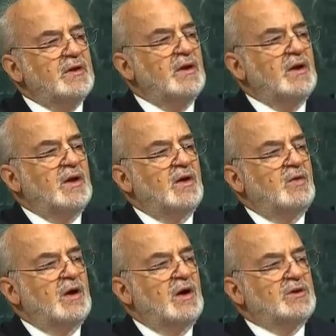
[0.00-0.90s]
in the
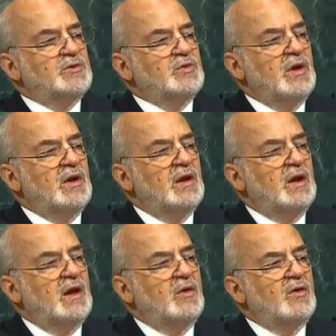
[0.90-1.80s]
international coalition,
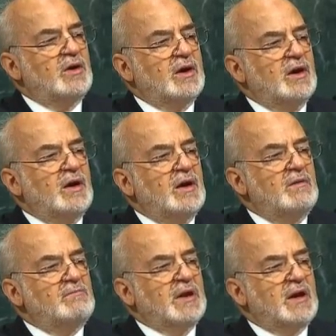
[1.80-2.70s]
especially the United
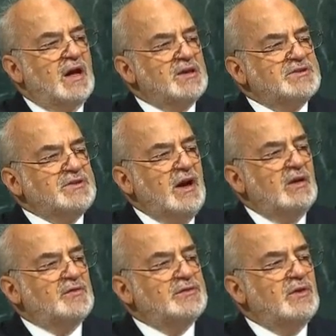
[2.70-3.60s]
States,
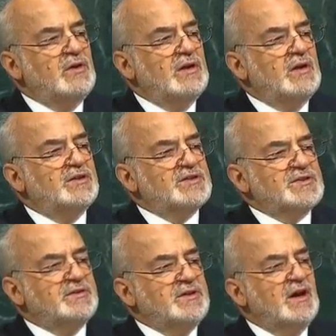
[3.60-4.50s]
the European
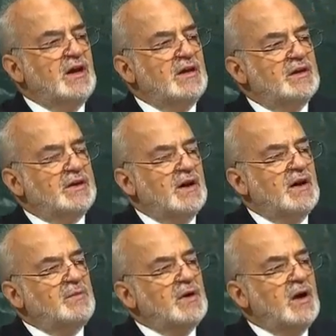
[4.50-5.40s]
Union, and other
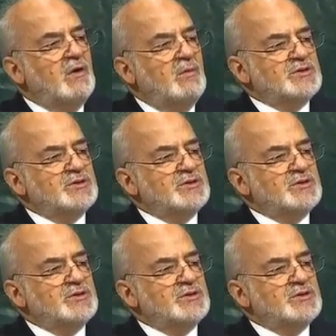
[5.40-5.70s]
countries